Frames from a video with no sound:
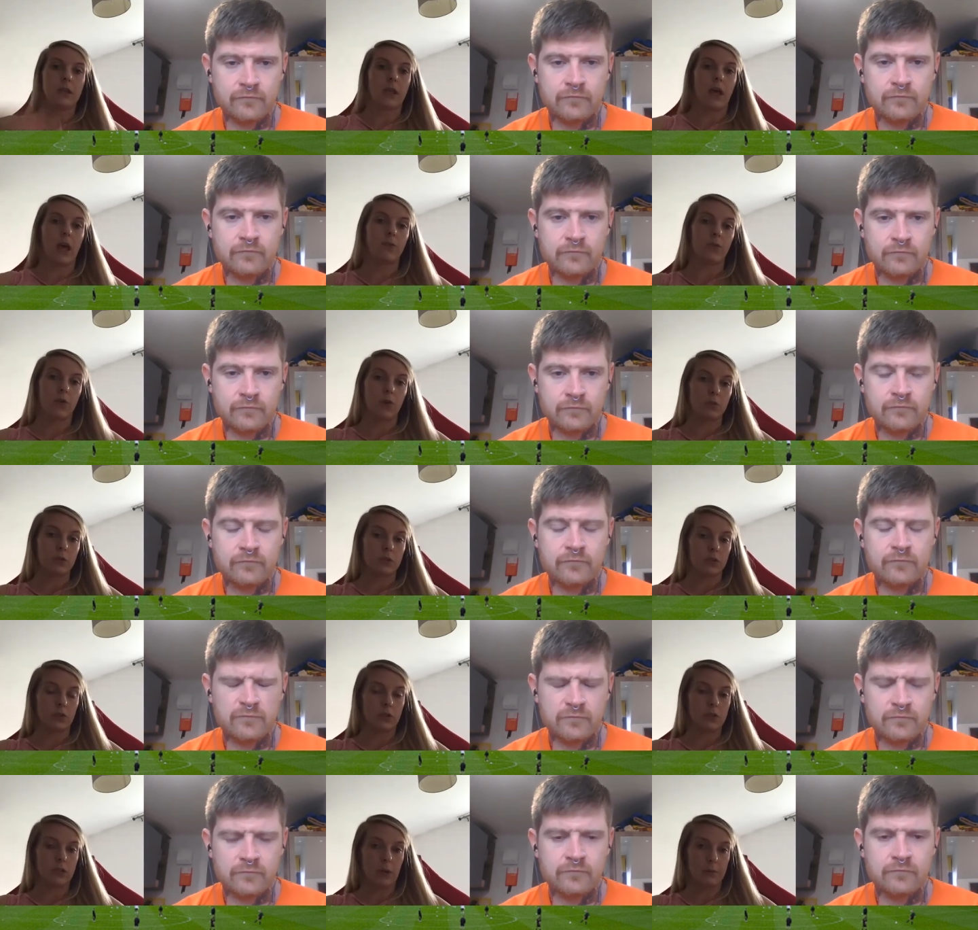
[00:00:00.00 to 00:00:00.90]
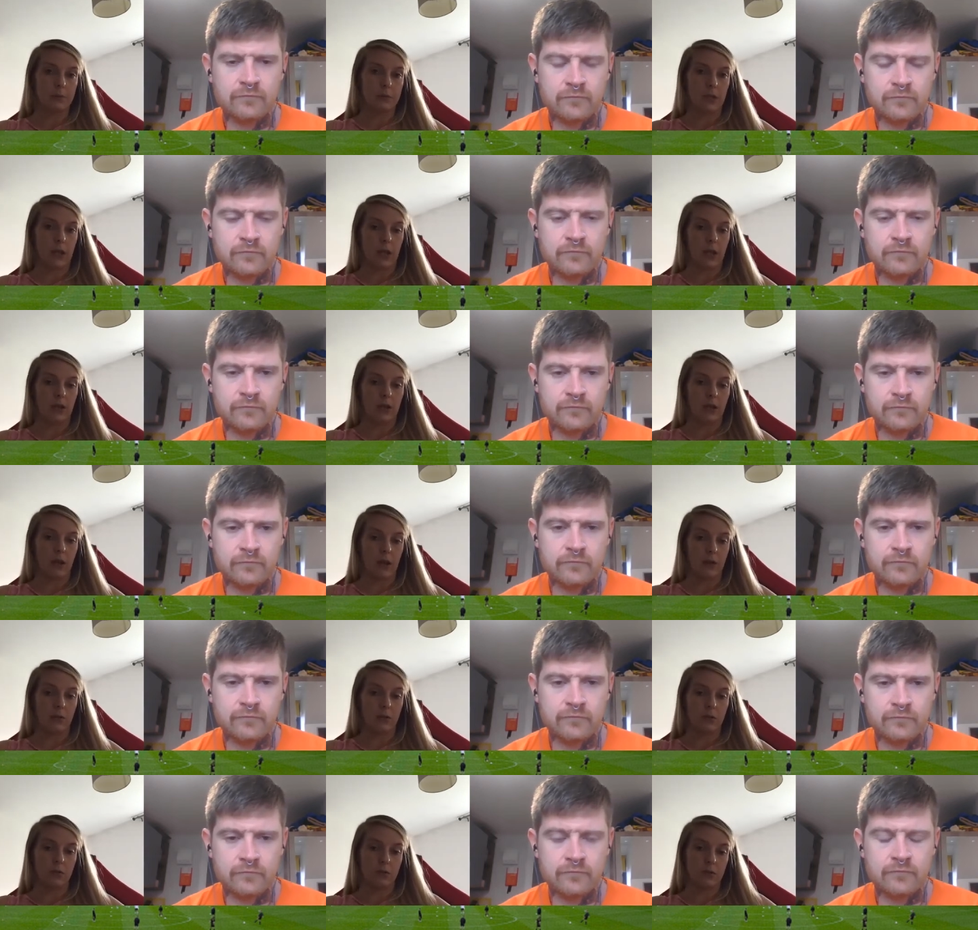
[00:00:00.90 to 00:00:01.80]
Speaker 1: that I've always looked up to, and,
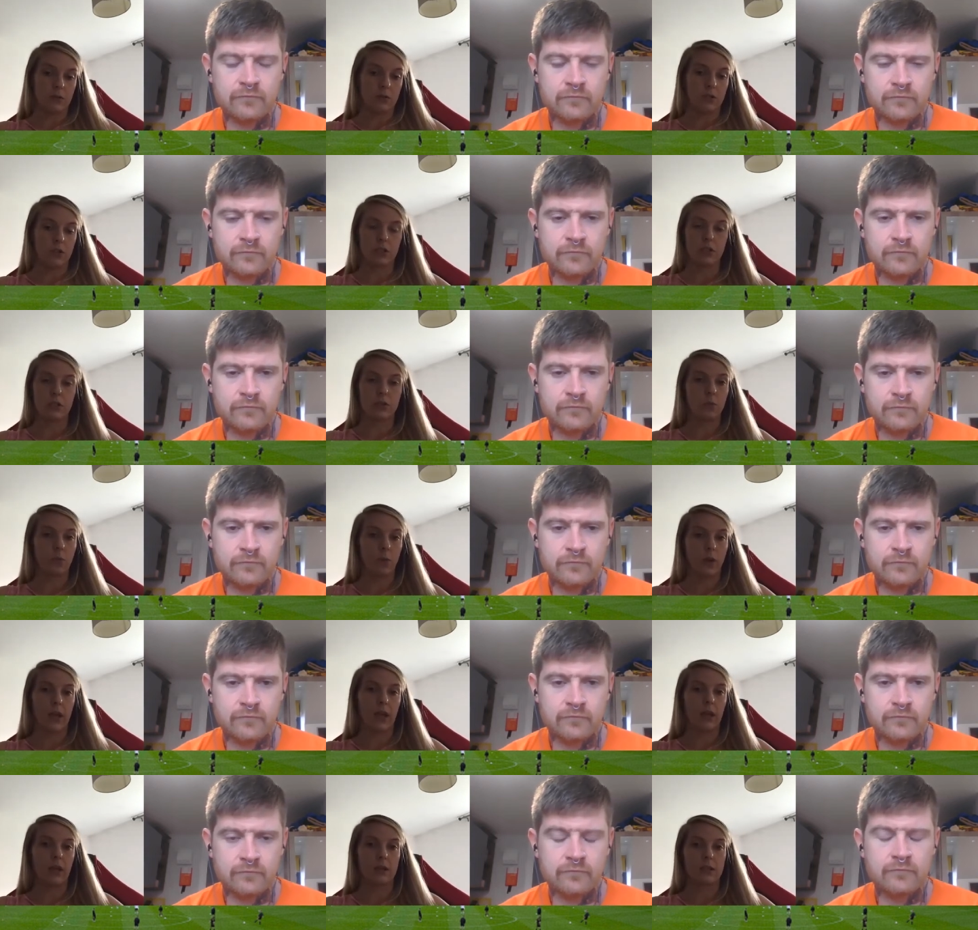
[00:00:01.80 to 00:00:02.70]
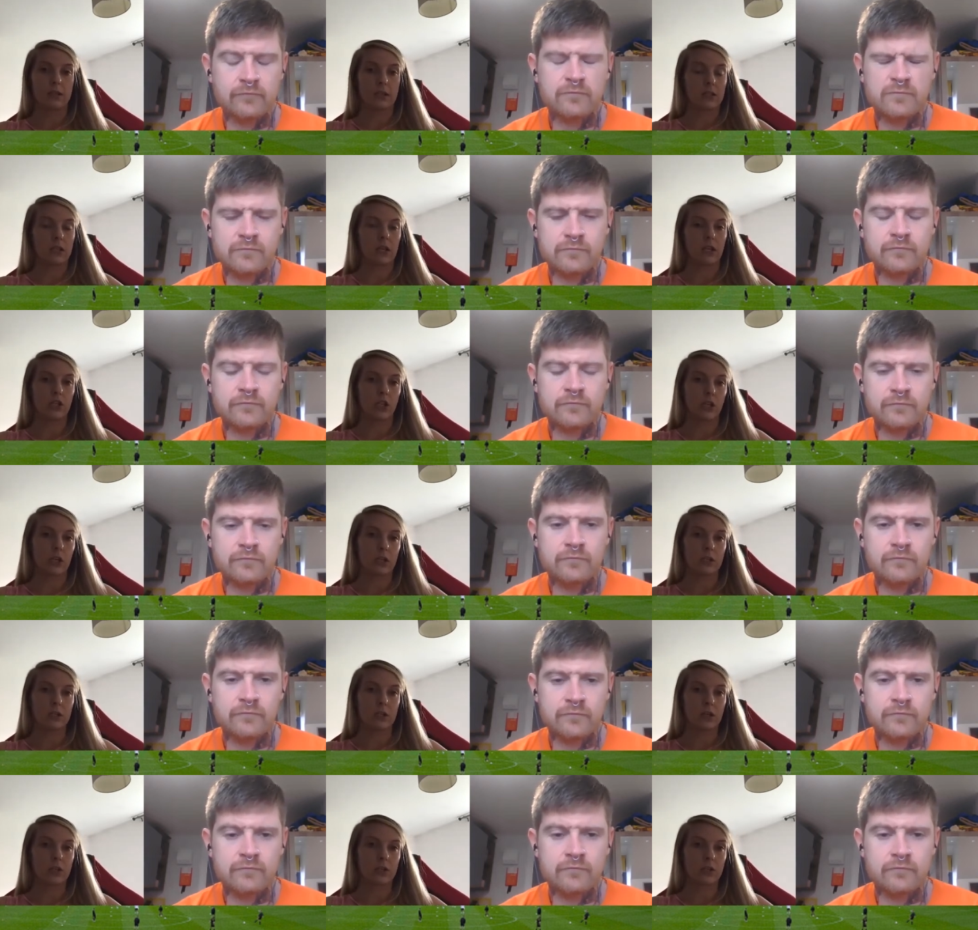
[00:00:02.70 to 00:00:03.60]
and just the way, as I say, she
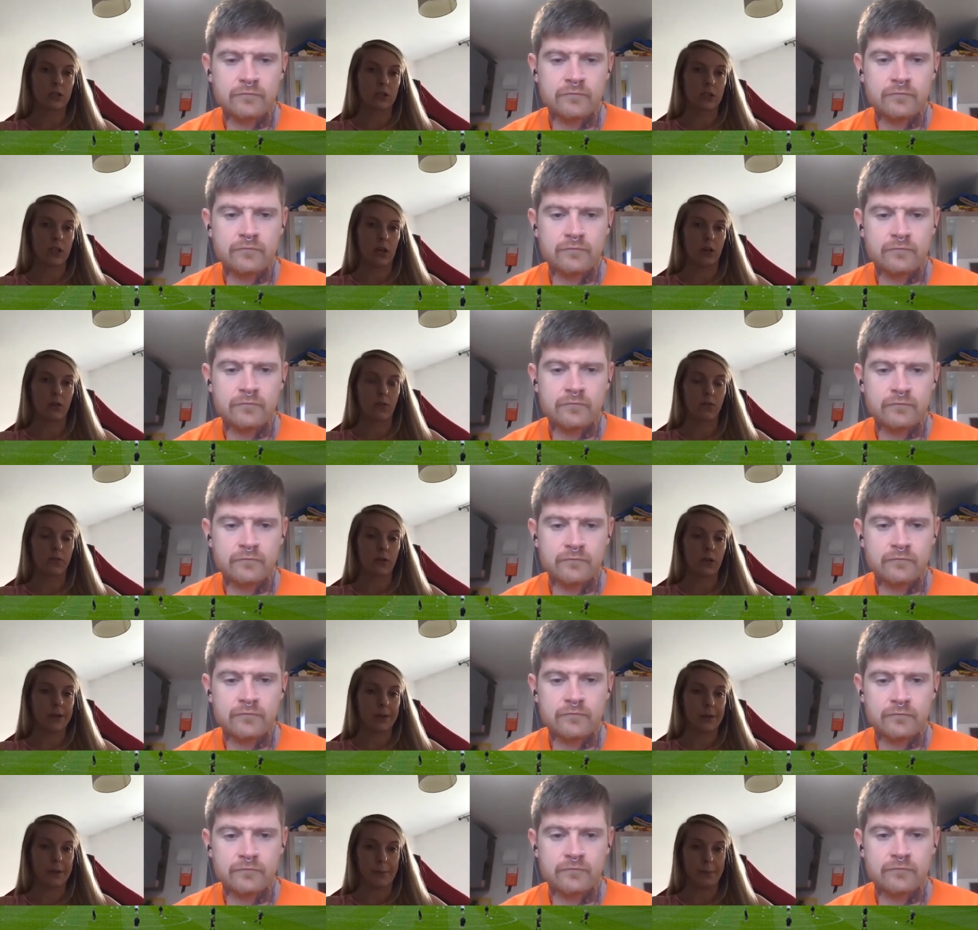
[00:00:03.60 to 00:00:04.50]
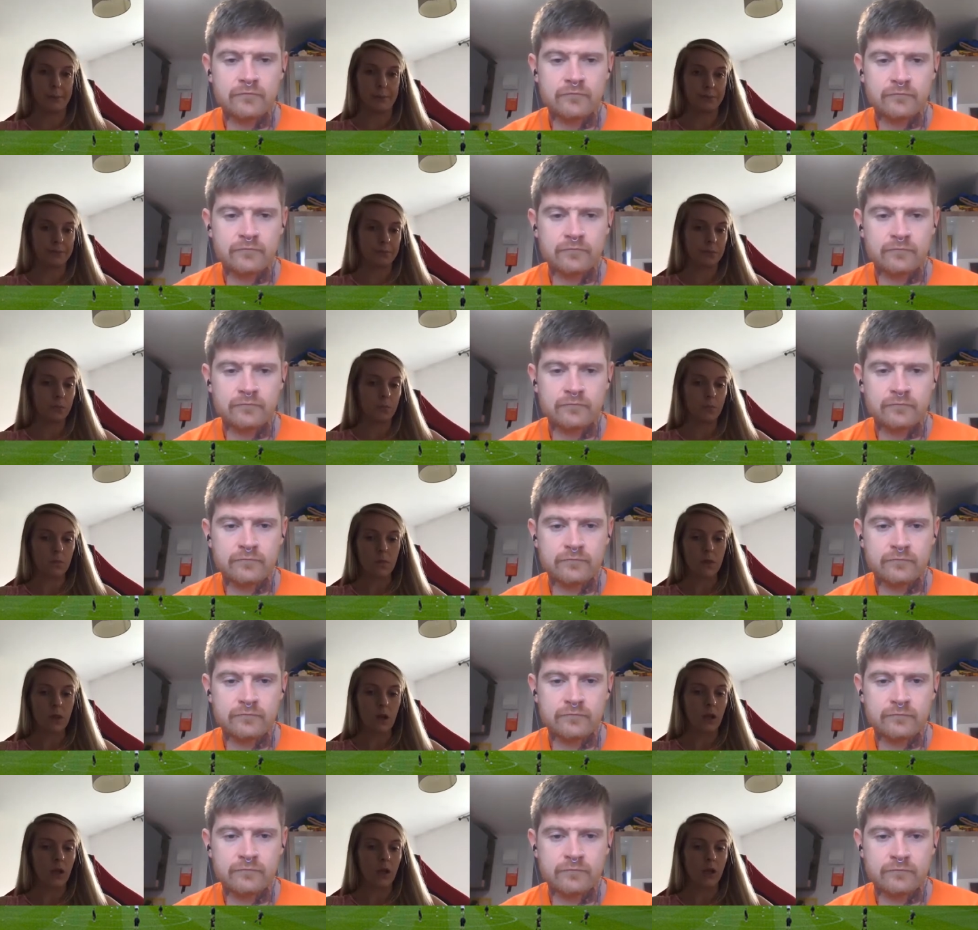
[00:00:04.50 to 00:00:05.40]
conducts herself. Um,
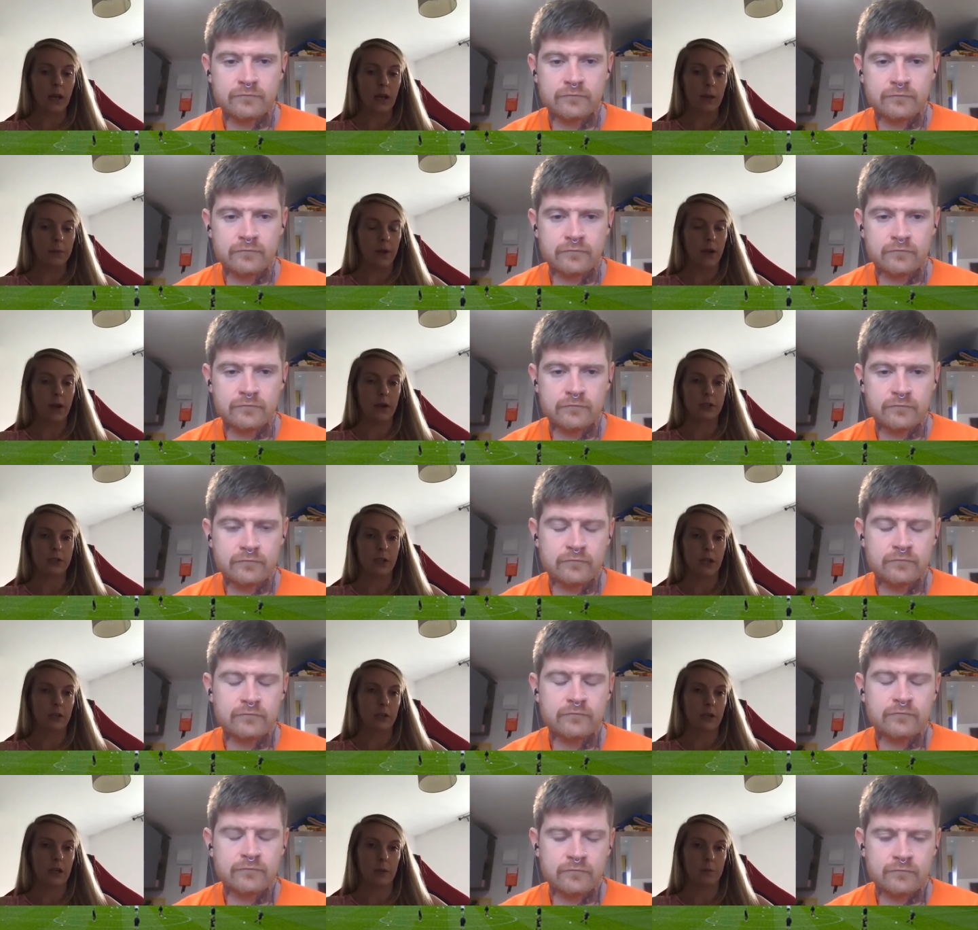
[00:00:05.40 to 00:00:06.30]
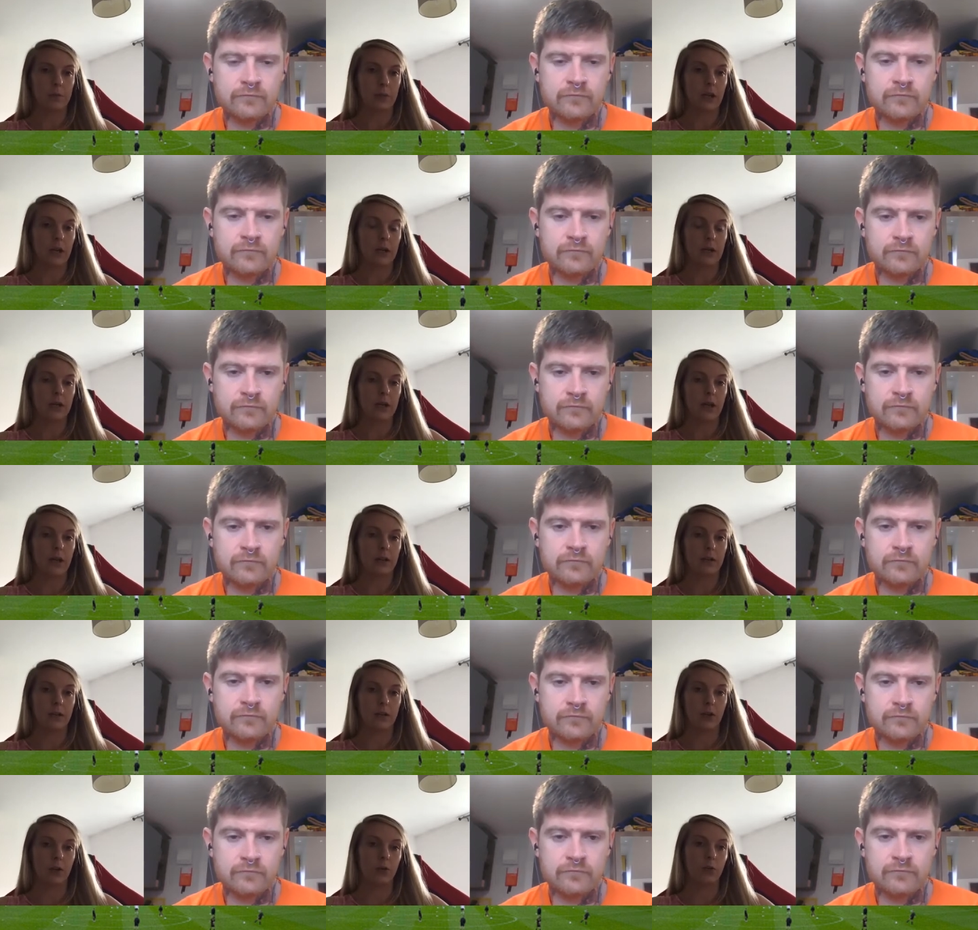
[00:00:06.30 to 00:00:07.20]
great person, great player, and
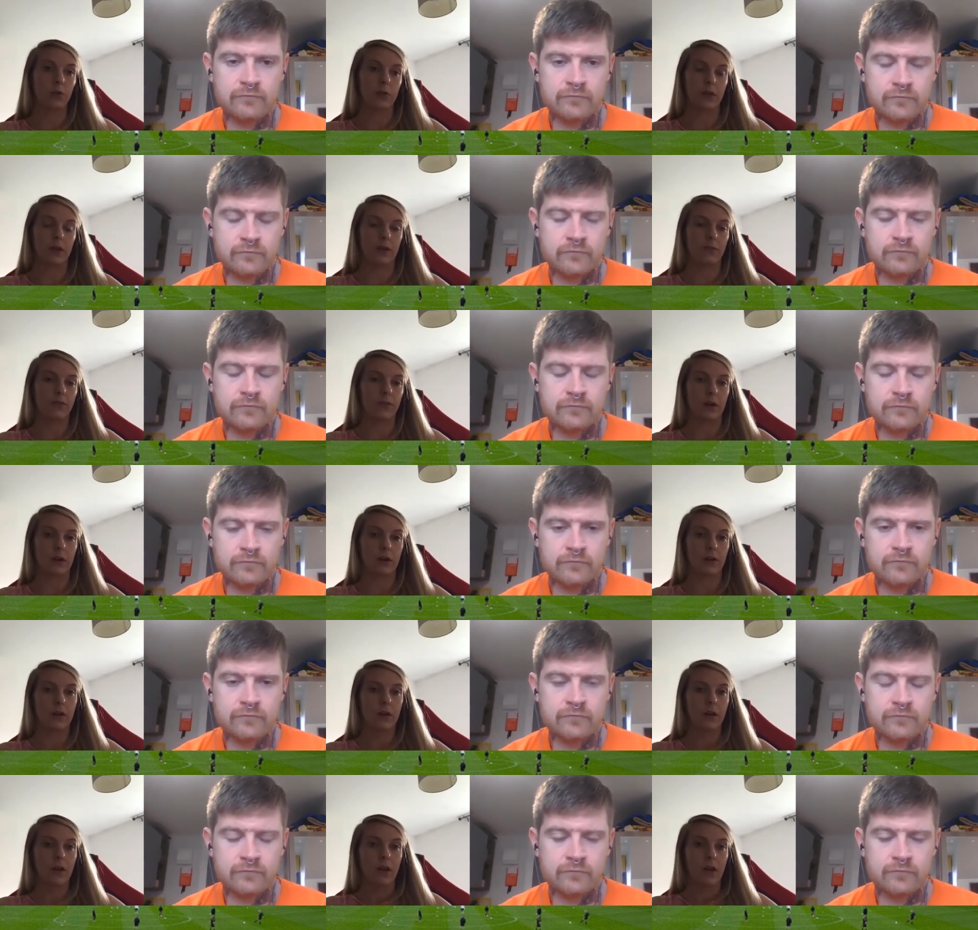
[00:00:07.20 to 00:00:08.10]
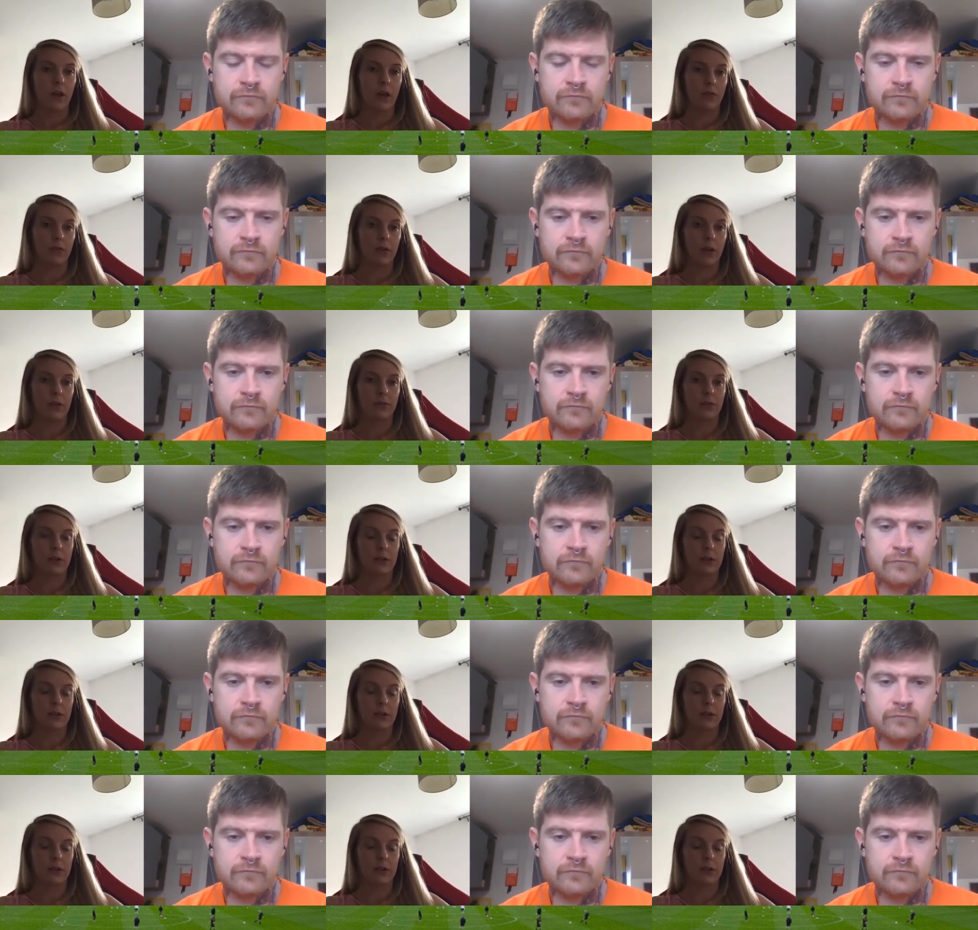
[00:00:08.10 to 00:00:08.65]
you know that if you're if you're ever